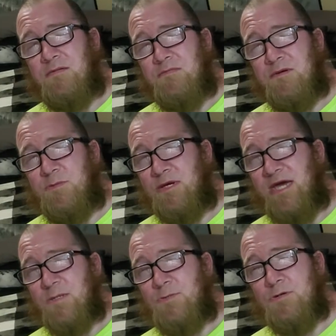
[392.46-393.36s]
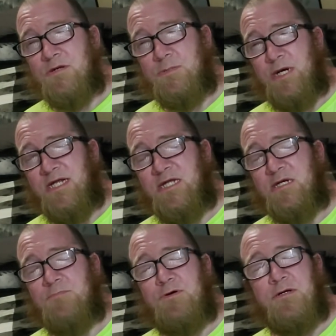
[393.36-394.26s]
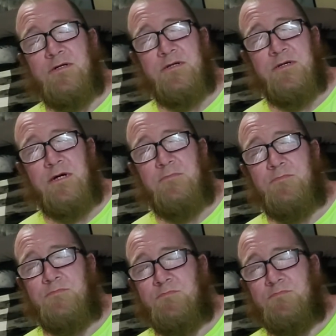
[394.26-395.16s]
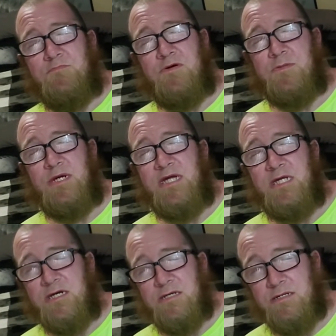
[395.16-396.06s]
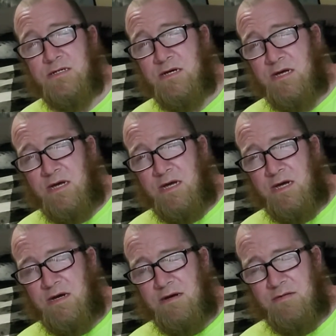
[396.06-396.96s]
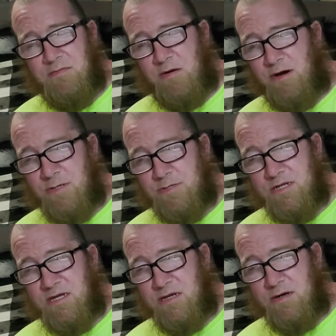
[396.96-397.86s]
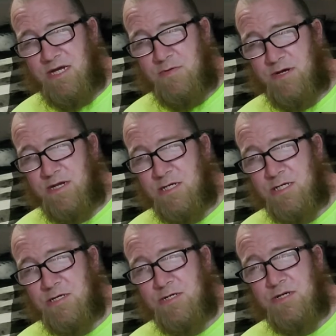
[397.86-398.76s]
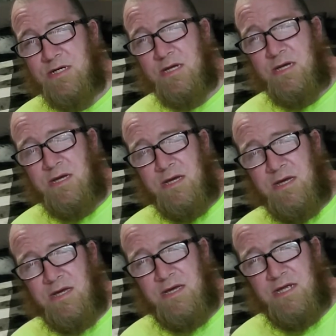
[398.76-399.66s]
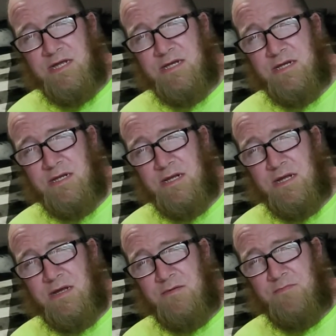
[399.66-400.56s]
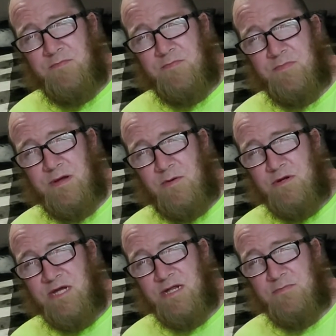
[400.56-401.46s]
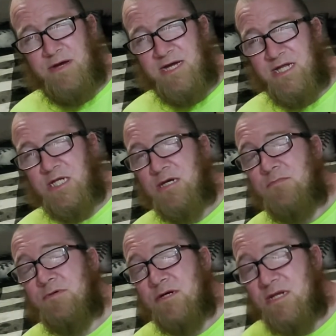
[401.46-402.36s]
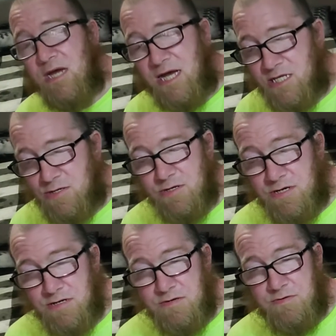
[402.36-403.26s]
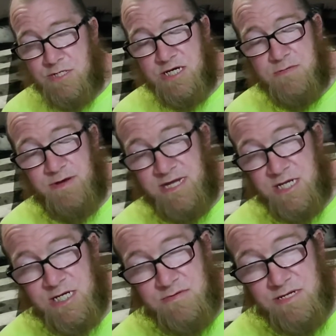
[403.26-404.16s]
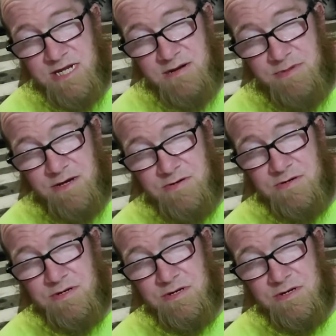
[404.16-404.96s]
If you can't afford it, find a gym partner. Y'all motivate each other. My wife, had the weight loss surgery, and I want to get her back in the gym, but I told her, when she gets back in the gym, it's not about,